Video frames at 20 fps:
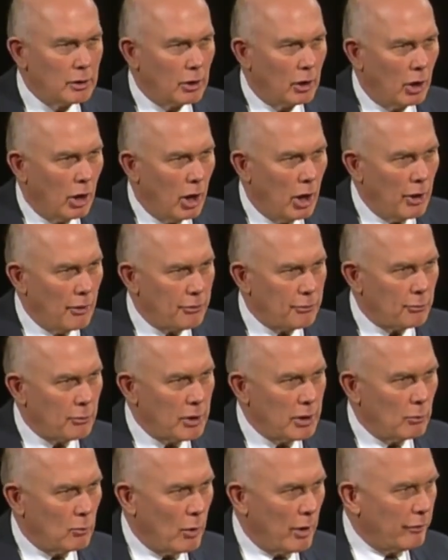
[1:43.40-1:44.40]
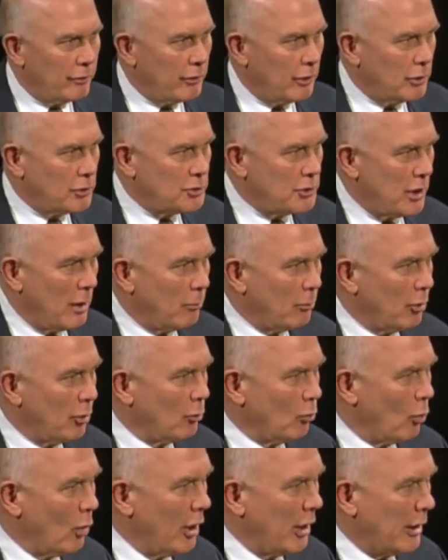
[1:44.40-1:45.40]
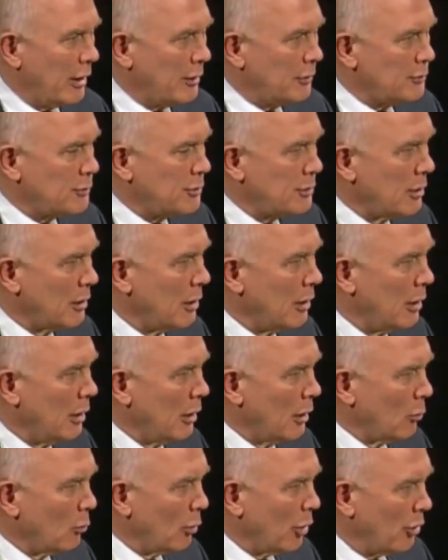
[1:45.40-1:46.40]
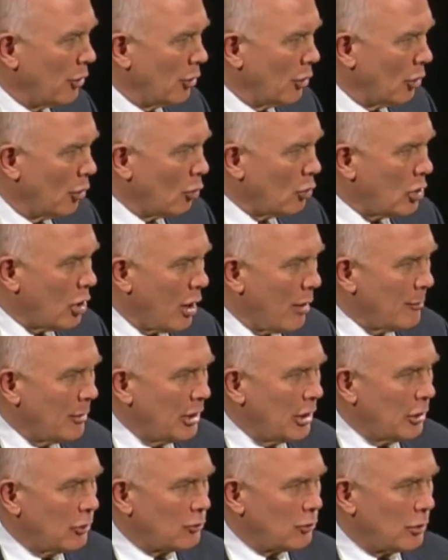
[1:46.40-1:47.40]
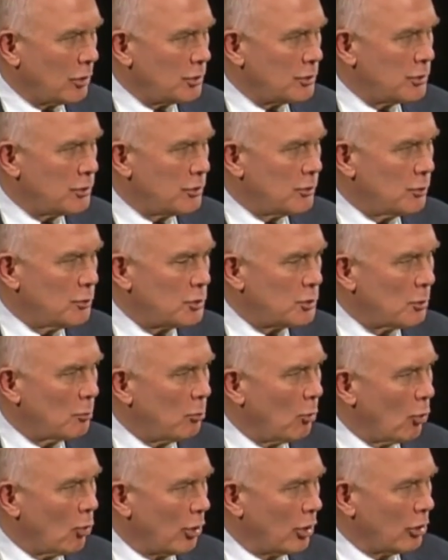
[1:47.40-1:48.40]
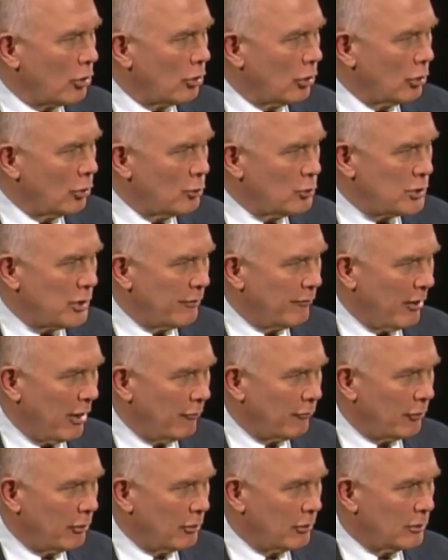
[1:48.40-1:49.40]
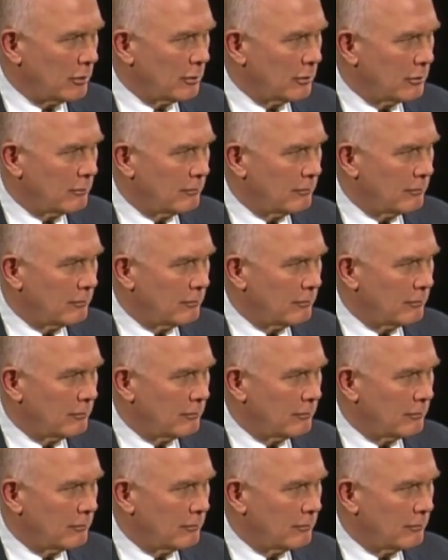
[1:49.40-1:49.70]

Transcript: All three went their separate ways with no common interest to support a collusive effort.